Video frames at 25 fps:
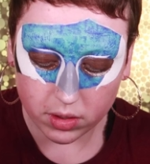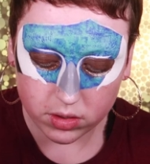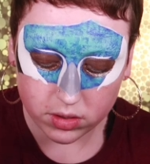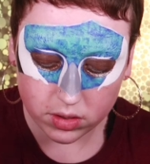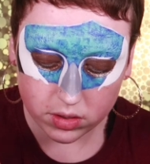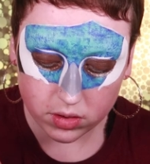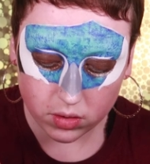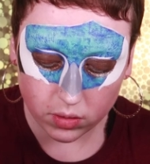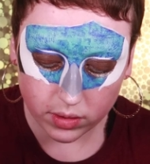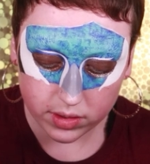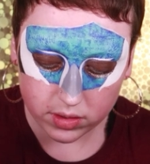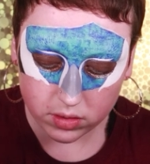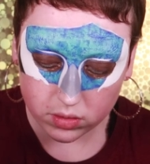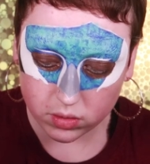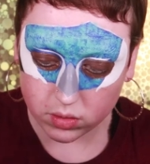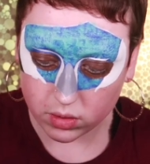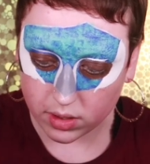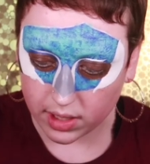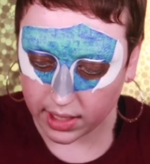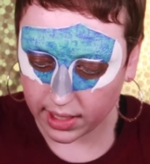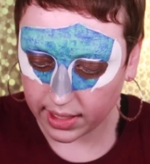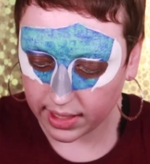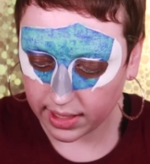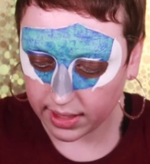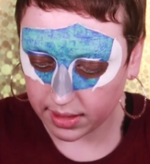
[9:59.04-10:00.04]
We are just going to
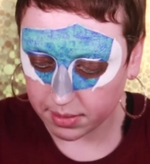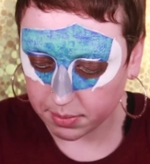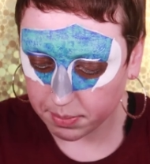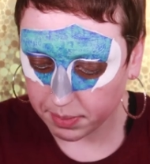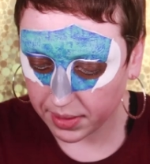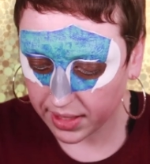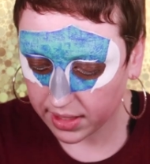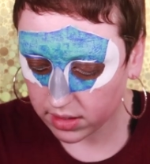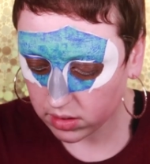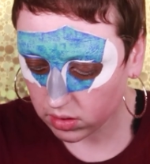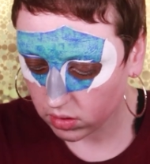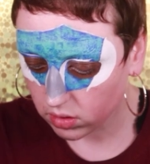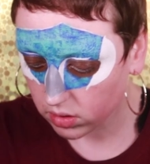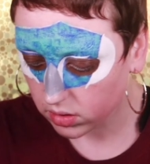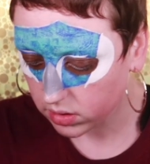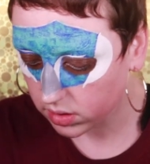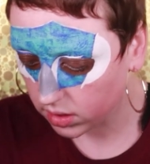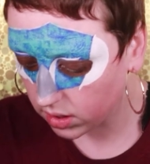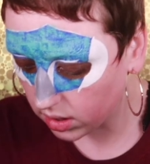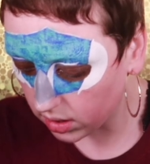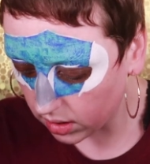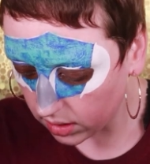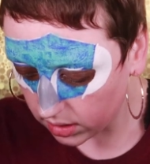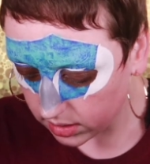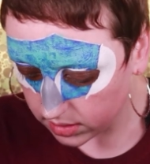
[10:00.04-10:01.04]
try and paint
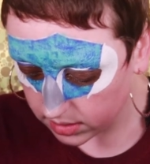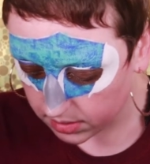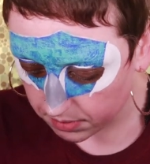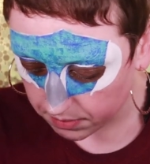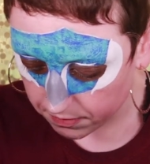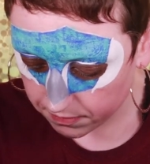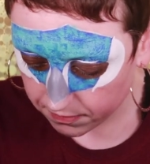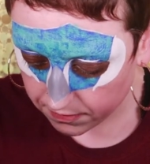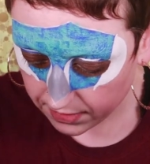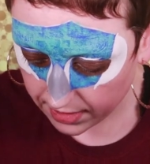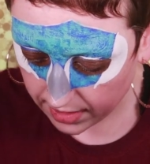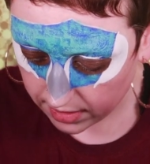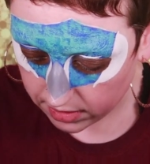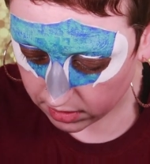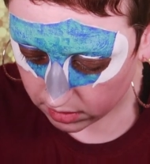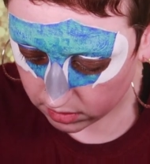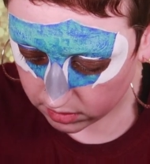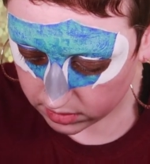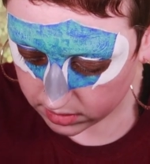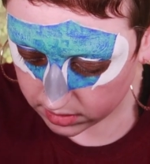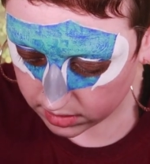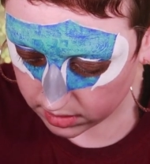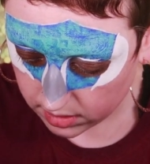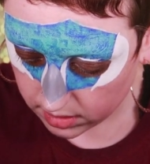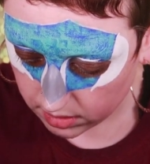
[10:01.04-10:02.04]
on some
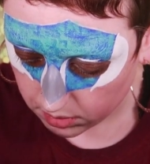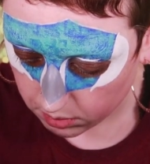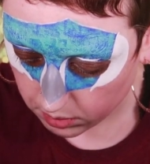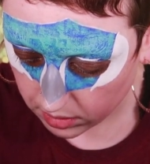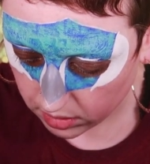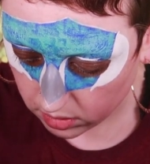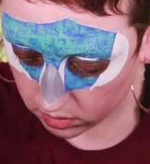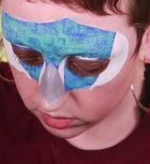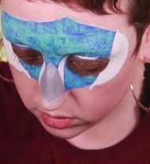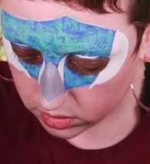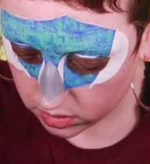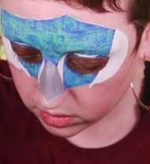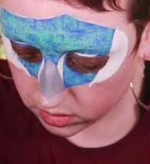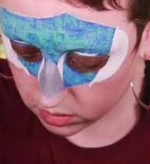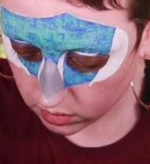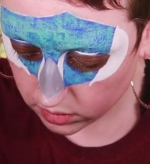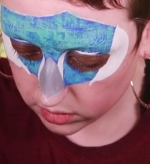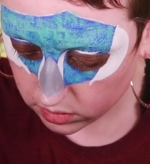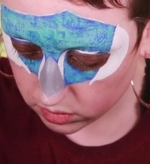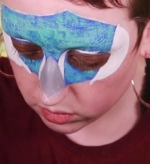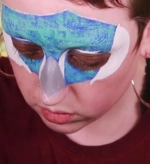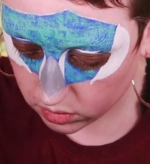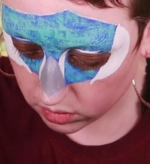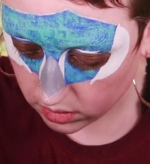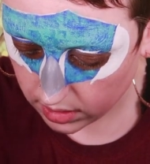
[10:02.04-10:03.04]
feathers, and we are just
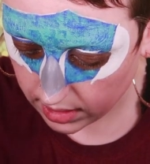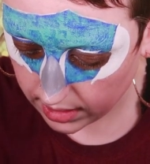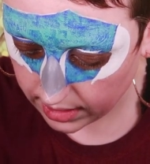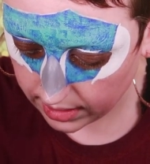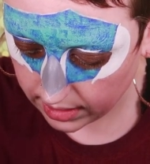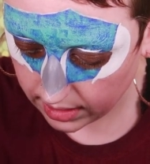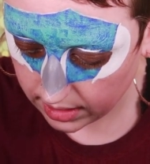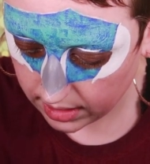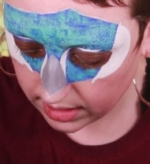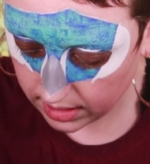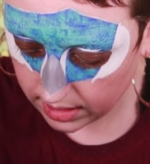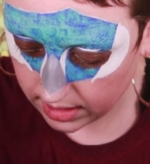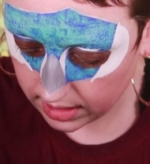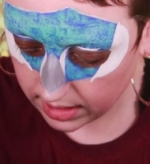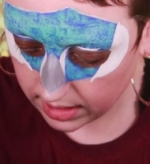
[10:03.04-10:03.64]
going to try